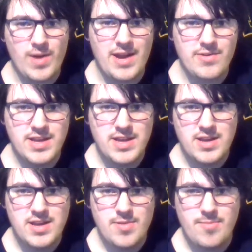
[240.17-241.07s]
round,
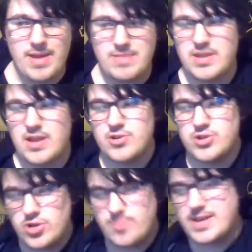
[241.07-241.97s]
maybe there
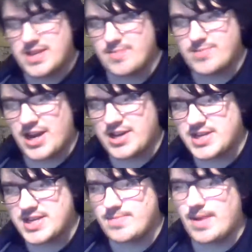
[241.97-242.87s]
should be some
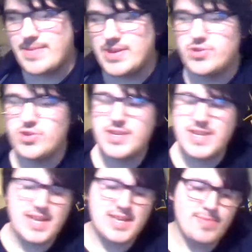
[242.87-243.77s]
changes. Maybe you should
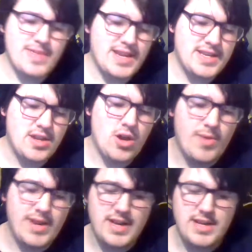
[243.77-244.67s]
see some things
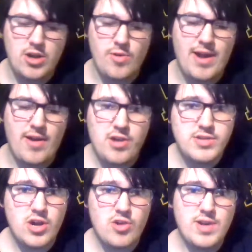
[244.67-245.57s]
go in and go out.
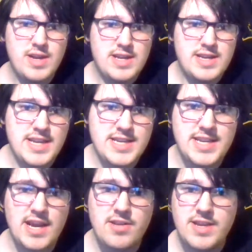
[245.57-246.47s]
Although,
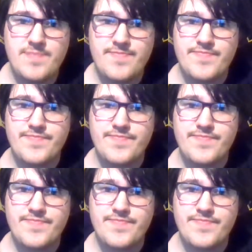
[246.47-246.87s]
necessarily,